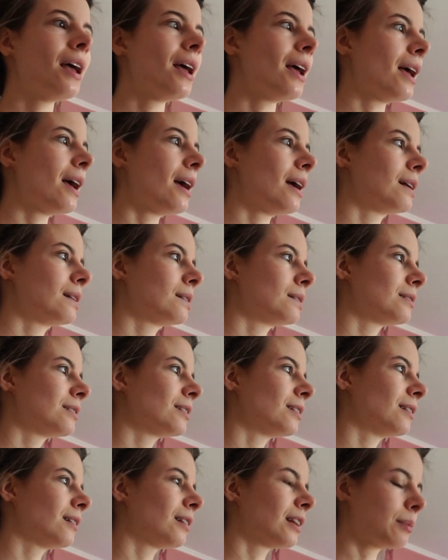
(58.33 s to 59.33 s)
and
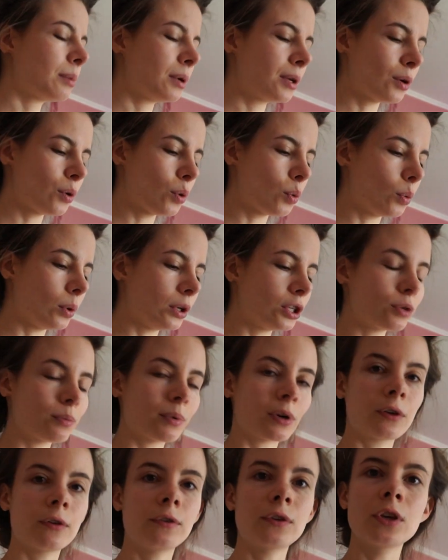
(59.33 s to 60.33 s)
uh, let me know which
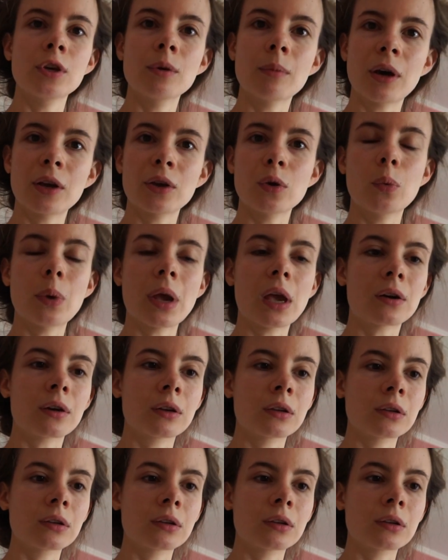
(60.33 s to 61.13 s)
perfume are you wearing